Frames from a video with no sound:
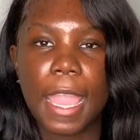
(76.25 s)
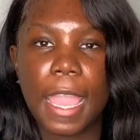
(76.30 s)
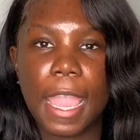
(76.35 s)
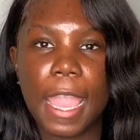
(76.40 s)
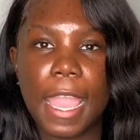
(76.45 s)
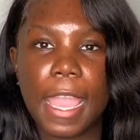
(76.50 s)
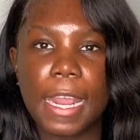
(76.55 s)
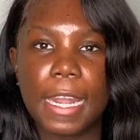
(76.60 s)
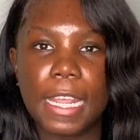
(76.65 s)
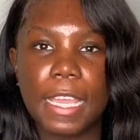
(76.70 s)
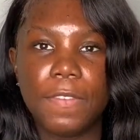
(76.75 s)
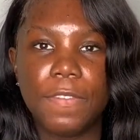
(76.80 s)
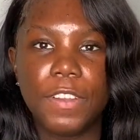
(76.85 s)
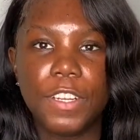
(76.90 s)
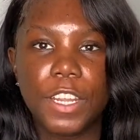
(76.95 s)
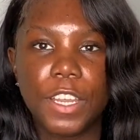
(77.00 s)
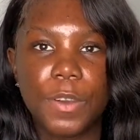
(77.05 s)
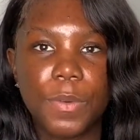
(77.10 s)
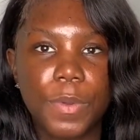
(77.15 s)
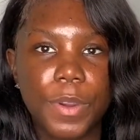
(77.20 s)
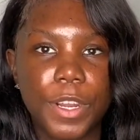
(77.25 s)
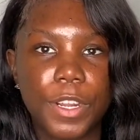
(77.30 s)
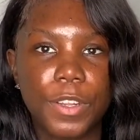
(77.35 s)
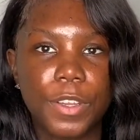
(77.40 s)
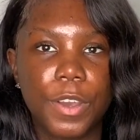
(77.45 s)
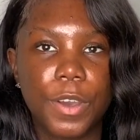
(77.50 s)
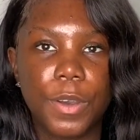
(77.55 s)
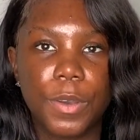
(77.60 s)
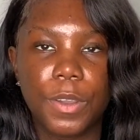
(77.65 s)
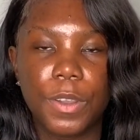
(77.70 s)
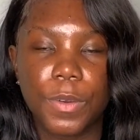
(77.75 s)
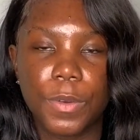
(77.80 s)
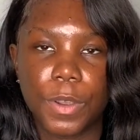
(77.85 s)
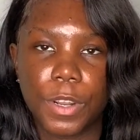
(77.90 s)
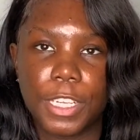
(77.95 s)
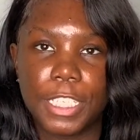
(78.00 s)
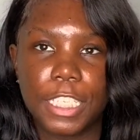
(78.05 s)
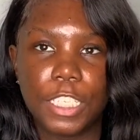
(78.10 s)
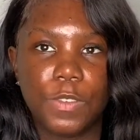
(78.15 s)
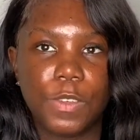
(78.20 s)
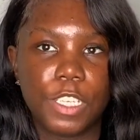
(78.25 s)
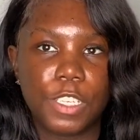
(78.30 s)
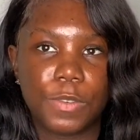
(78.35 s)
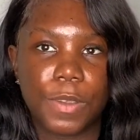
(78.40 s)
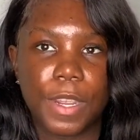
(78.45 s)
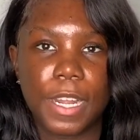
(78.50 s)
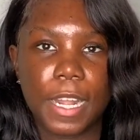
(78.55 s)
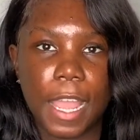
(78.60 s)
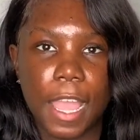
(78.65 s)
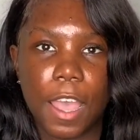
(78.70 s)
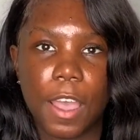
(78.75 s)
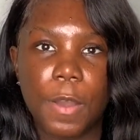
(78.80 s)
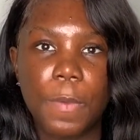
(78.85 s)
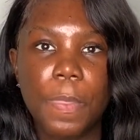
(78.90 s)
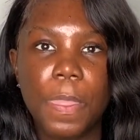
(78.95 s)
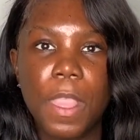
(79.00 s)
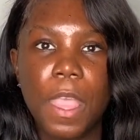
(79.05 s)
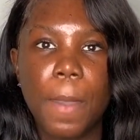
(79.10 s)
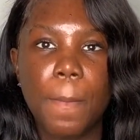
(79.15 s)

and even though we're in the whole Corona situation right now,